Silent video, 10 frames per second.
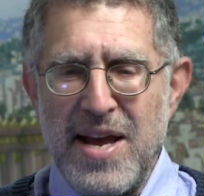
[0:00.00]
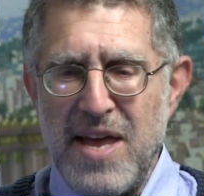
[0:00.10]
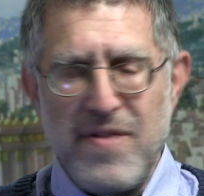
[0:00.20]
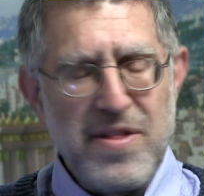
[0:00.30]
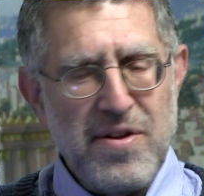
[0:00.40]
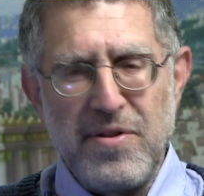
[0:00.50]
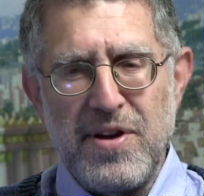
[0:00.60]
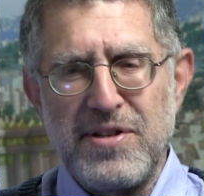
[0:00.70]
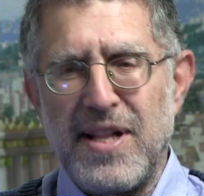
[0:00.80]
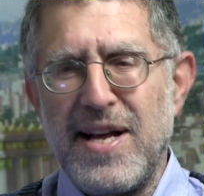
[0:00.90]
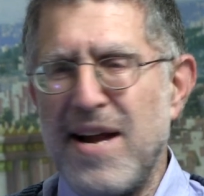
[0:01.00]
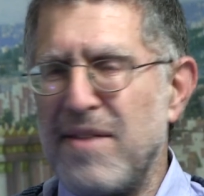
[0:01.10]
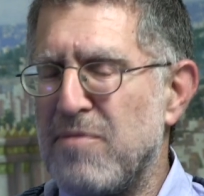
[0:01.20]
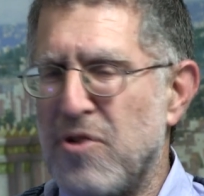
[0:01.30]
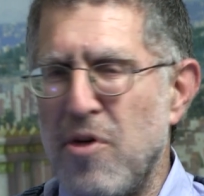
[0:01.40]
Even though there's a lot
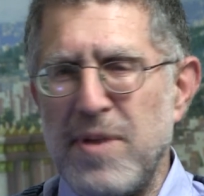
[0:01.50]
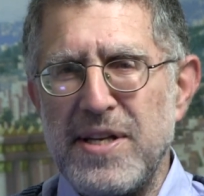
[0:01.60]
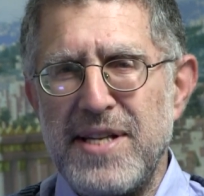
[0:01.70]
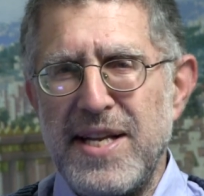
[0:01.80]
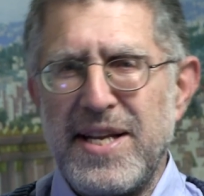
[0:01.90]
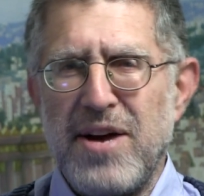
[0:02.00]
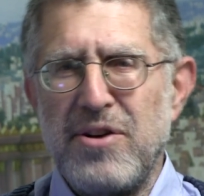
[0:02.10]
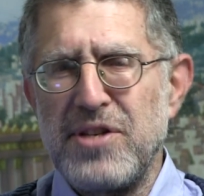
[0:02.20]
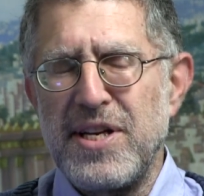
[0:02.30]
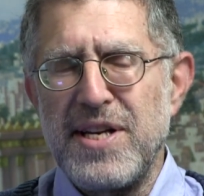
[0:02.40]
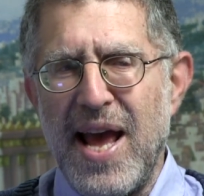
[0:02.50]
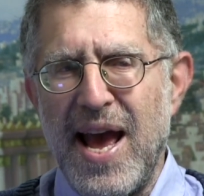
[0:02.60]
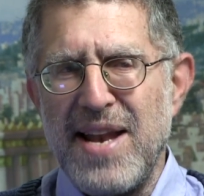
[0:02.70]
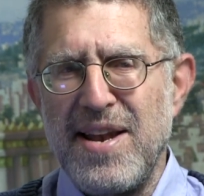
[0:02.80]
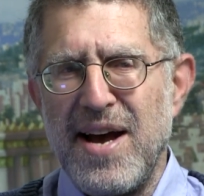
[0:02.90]
of copious details
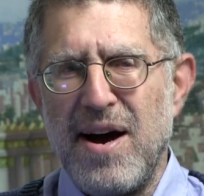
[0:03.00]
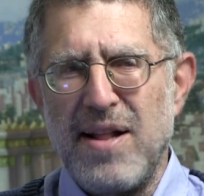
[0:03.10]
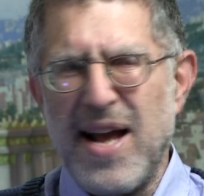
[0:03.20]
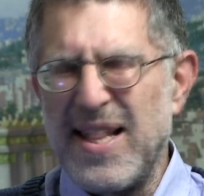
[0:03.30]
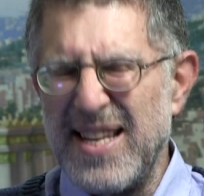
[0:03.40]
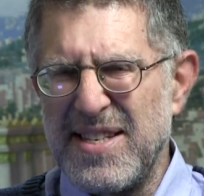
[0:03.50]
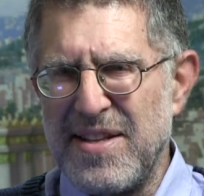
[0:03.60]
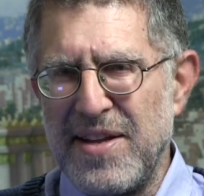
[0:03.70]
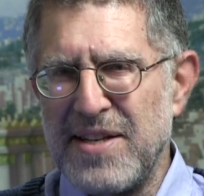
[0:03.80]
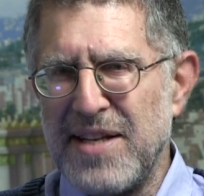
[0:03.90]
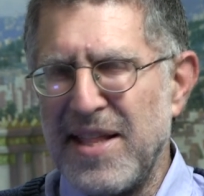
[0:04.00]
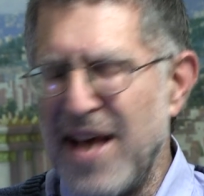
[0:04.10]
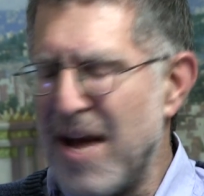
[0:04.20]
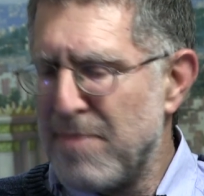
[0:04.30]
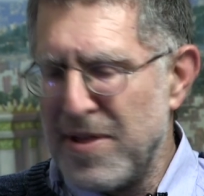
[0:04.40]
and a lot of lists and things like
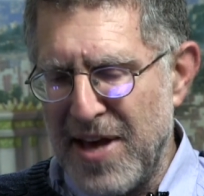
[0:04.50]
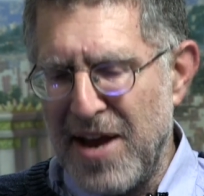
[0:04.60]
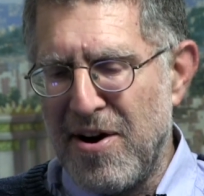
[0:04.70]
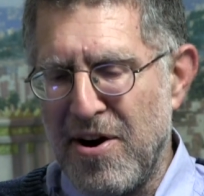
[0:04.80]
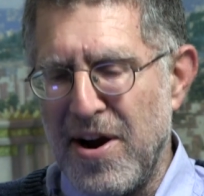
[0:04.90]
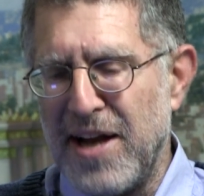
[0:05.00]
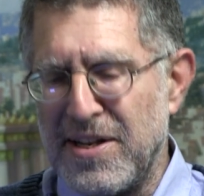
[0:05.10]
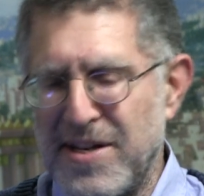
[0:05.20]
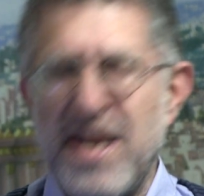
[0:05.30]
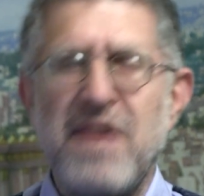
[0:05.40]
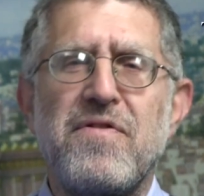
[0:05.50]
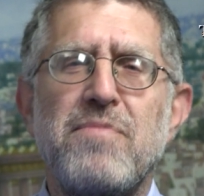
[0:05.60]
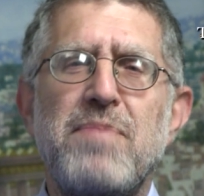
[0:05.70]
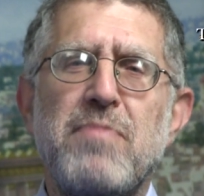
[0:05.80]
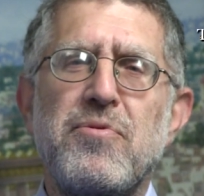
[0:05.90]
that, but they are exciting for
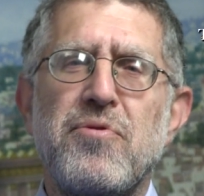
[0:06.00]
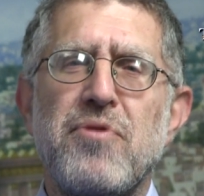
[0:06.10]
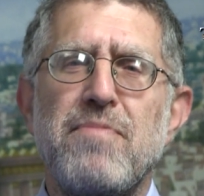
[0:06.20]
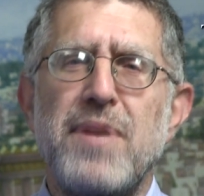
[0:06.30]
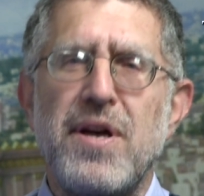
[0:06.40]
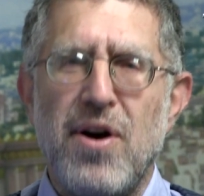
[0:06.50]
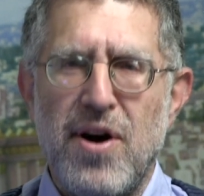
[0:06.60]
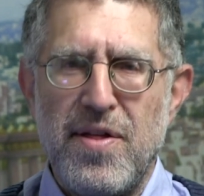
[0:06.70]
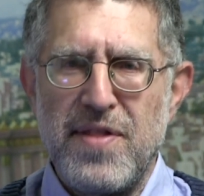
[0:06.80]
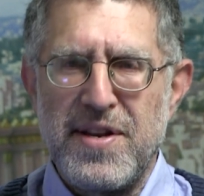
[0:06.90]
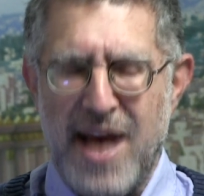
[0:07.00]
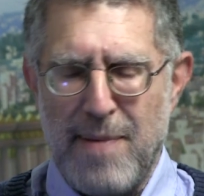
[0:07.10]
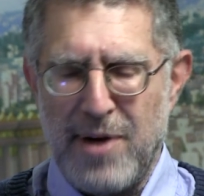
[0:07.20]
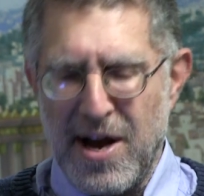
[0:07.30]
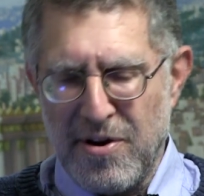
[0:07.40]
people who are big on the
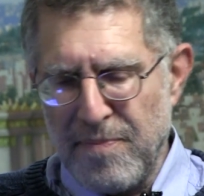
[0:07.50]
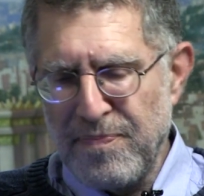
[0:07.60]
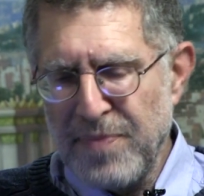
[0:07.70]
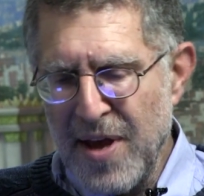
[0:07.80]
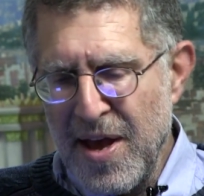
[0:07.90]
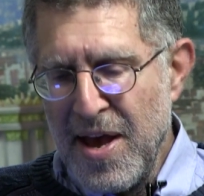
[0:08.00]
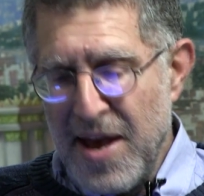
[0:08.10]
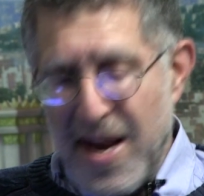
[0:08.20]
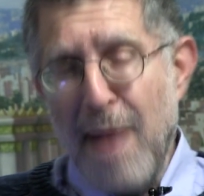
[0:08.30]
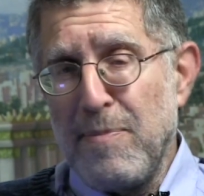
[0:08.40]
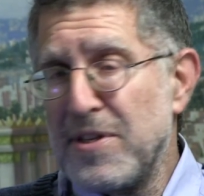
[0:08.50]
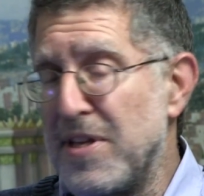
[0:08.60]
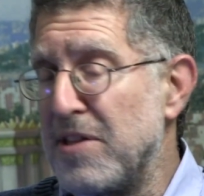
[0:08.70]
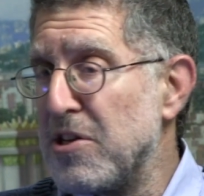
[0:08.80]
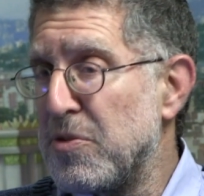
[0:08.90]
tabernacle. It happens
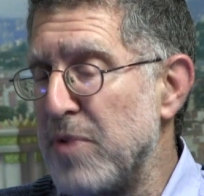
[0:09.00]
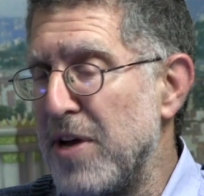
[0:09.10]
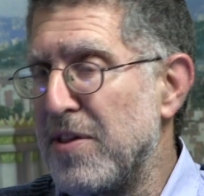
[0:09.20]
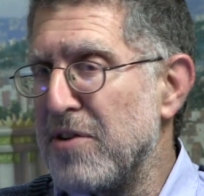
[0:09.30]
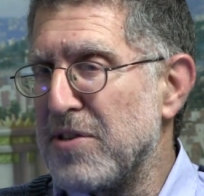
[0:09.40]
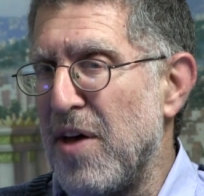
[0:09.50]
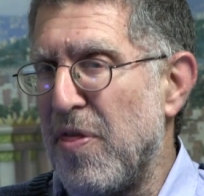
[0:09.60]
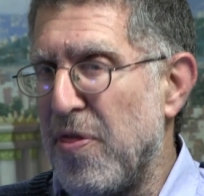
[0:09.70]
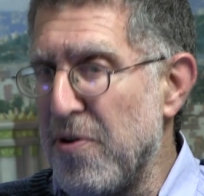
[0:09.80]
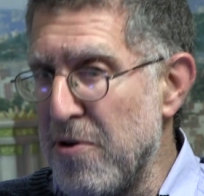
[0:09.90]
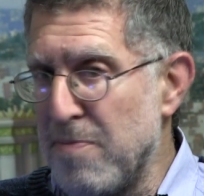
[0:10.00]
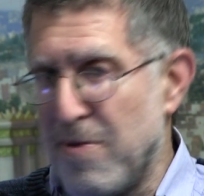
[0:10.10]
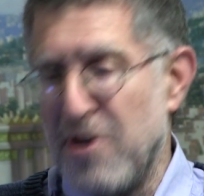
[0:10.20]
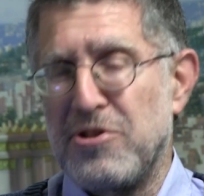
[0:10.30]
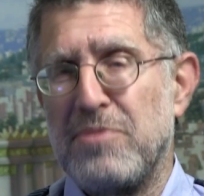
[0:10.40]
that this week there's a third
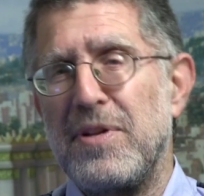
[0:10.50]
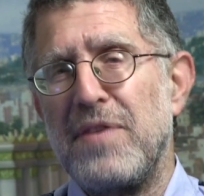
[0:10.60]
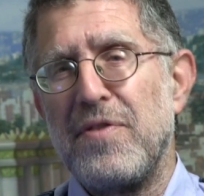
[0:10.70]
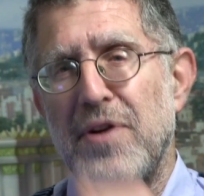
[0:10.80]
parsha, believe it